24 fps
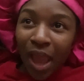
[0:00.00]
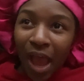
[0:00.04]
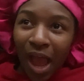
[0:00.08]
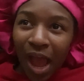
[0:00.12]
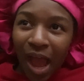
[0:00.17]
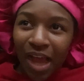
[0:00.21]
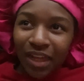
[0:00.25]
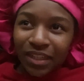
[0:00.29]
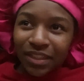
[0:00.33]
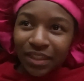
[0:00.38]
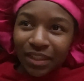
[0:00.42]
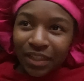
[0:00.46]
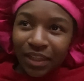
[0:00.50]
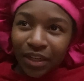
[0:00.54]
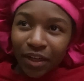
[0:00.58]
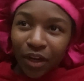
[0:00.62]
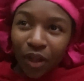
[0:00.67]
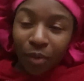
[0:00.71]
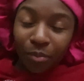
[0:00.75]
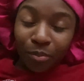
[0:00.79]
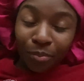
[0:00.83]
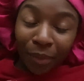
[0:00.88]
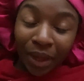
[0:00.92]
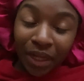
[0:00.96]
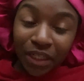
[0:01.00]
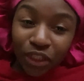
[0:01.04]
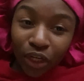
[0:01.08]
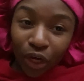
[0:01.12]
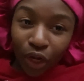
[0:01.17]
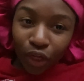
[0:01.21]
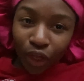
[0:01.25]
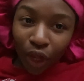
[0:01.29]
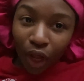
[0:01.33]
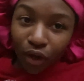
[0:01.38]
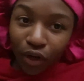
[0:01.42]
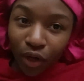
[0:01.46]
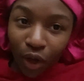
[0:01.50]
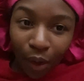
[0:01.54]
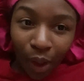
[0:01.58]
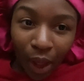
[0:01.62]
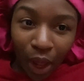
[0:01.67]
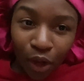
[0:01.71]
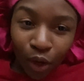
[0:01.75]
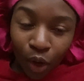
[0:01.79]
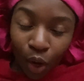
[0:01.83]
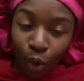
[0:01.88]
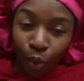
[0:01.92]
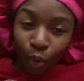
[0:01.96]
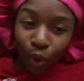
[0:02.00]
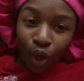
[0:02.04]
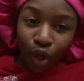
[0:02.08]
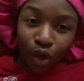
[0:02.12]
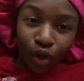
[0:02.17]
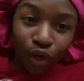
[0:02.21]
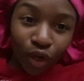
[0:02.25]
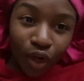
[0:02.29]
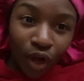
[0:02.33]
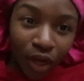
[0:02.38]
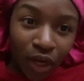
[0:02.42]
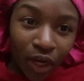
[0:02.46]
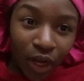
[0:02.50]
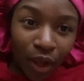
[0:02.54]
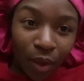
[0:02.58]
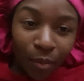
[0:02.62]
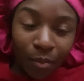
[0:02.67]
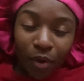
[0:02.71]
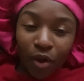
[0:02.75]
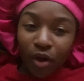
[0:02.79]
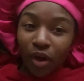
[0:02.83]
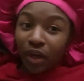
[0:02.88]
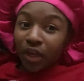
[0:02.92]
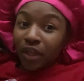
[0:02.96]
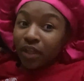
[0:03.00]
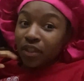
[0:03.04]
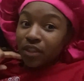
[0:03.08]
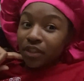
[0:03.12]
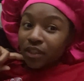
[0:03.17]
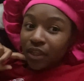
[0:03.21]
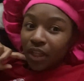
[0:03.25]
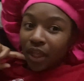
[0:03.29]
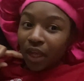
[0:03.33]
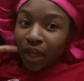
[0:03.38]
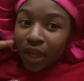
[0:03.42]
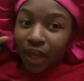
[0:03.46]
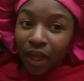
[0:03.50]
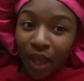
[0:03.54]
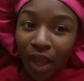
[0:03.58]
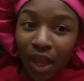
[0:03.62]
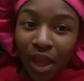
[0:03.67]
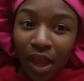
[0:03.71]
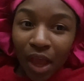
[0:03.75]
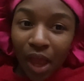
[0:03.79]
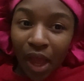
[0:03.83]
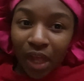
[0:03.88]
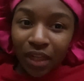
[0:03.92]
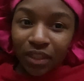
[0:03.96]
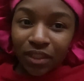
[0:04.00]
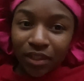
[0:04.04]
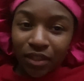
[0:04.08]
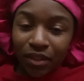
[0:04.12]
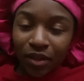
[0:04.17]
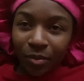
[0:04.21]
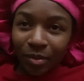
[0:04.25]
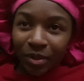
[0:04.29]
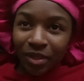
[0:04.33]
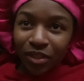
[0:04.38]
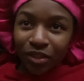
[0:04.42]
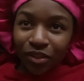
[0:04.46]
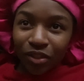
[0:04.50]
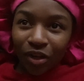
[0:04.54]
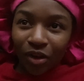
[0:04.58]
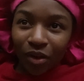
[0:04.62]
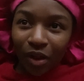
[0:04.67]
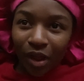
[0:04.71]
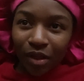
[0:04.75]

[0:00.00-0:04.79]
I slid up my jar. Y'all know I don't go to no damn parties. Like, I slid up at the jar.